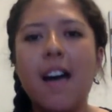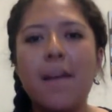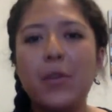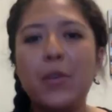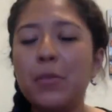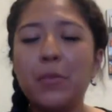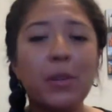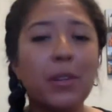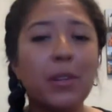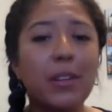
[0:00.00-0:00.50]

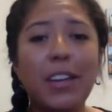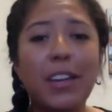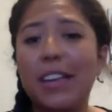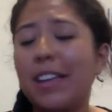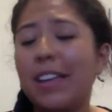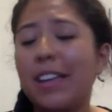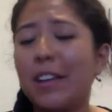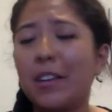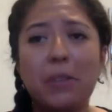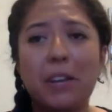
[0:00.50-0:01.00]
You could really
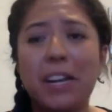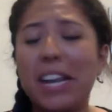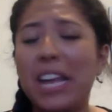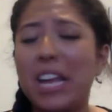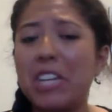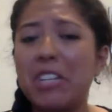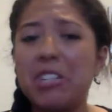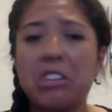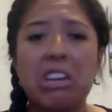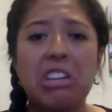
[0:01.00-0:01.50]
get a great
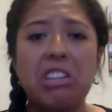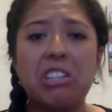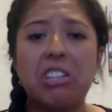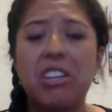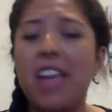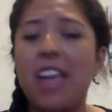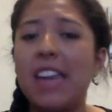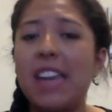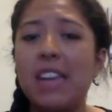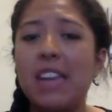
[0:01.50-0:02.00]

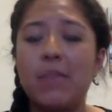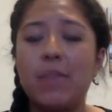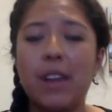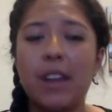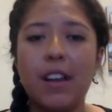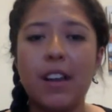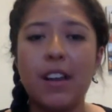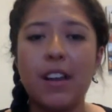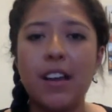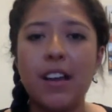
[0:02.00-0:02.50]
education
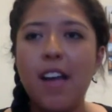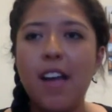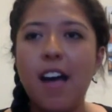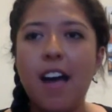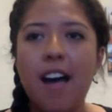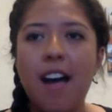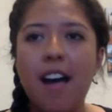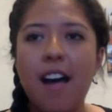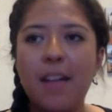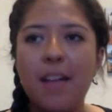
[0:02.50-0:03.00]
anywhere,
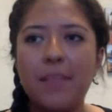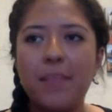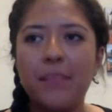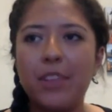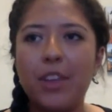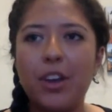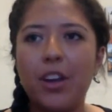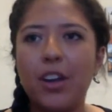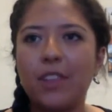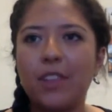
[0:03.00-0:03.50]

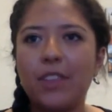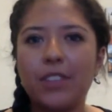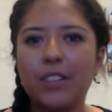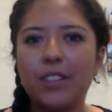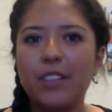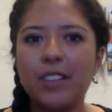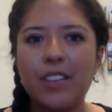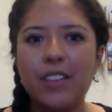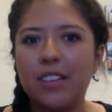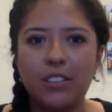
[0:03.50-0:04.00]

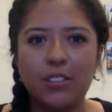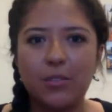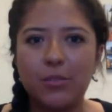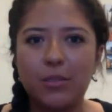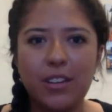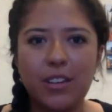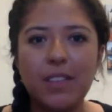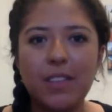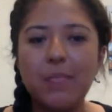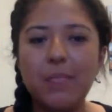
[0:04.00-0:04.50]
Harvard
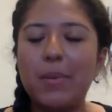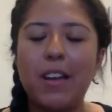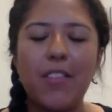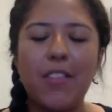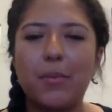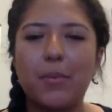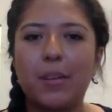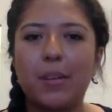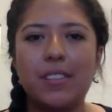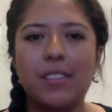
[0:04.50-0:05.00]
included, but
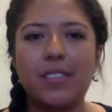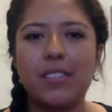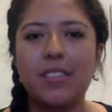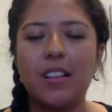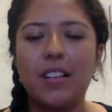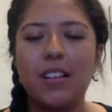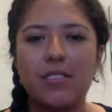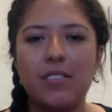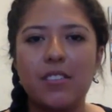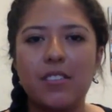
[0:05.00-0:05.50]
other places
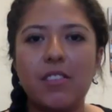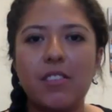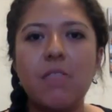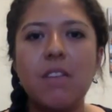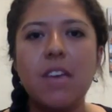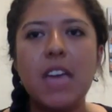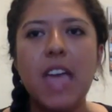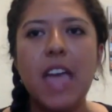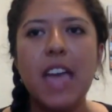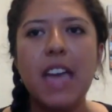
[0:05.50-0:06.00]
also.